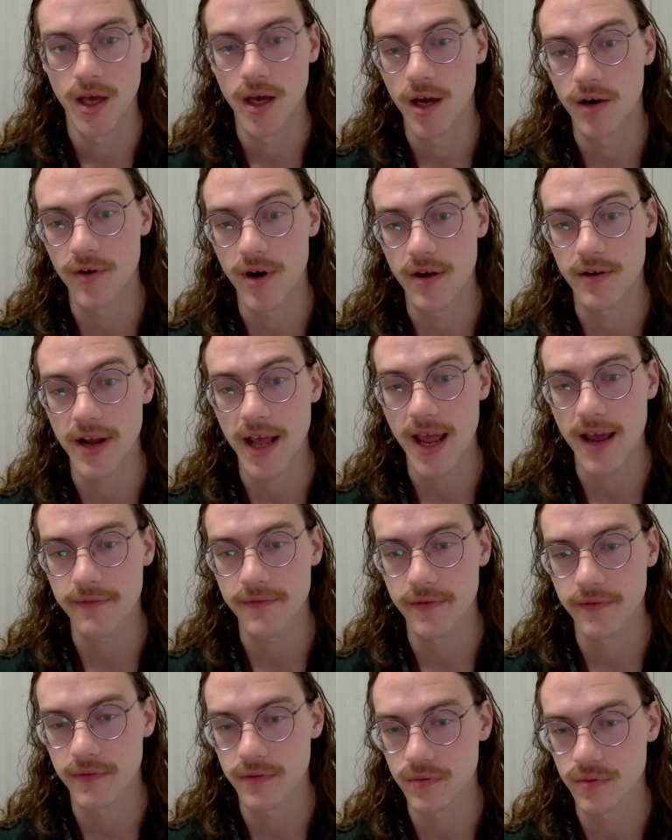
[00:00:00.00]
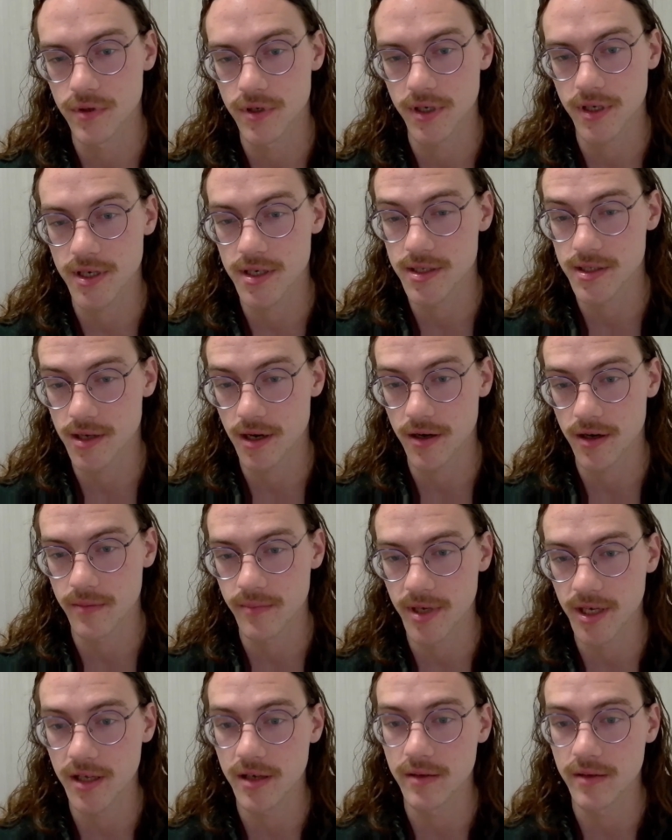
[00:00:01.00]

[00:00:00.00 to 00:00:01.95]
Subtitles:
Around half of the work has already been